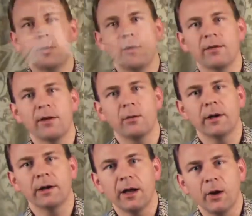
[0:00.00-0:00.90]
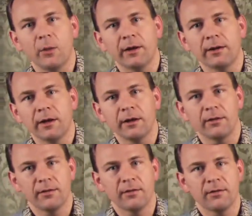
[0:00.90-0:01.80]
points I want to I want to tell you
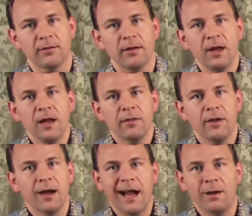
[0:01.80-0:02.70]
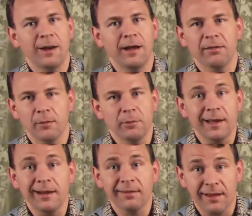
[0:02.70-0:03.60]
is this: that I am not some
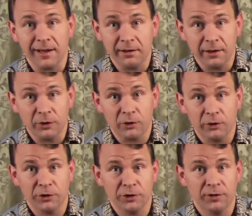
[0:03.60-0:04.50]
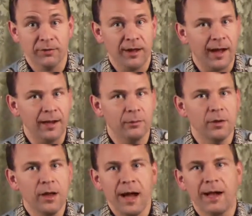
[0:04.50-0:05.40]
second-tier Christians. I
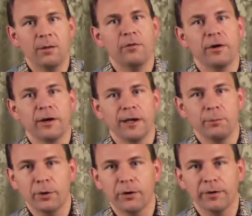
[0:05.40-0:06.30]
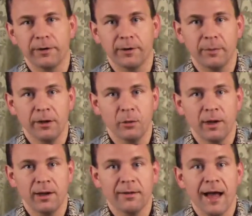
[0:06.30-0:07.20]
am I am very imperfect in many
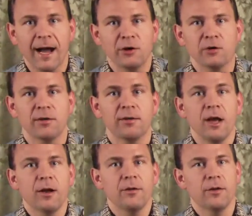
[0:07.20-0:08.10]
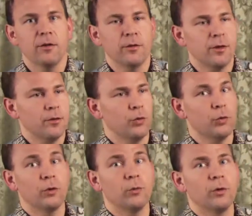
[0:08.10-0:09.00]
ways. I trust that that the
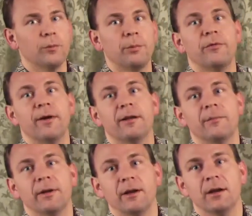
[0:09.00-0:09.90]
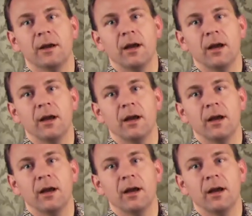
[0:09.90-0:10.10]
Lord will perfect me